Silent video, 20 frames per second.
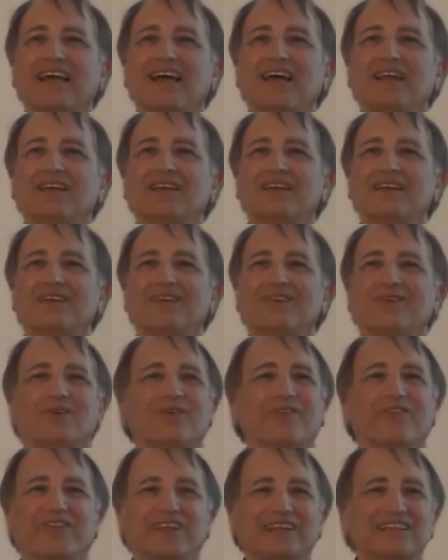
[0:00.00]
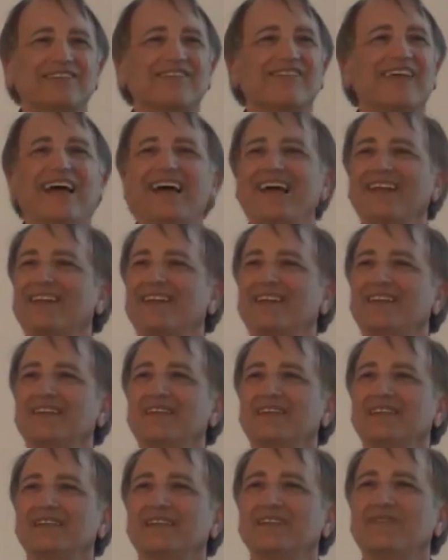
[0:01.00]
that or thinks that,
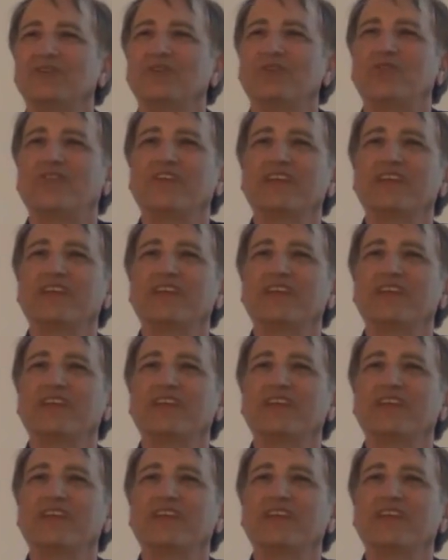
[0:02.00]
if you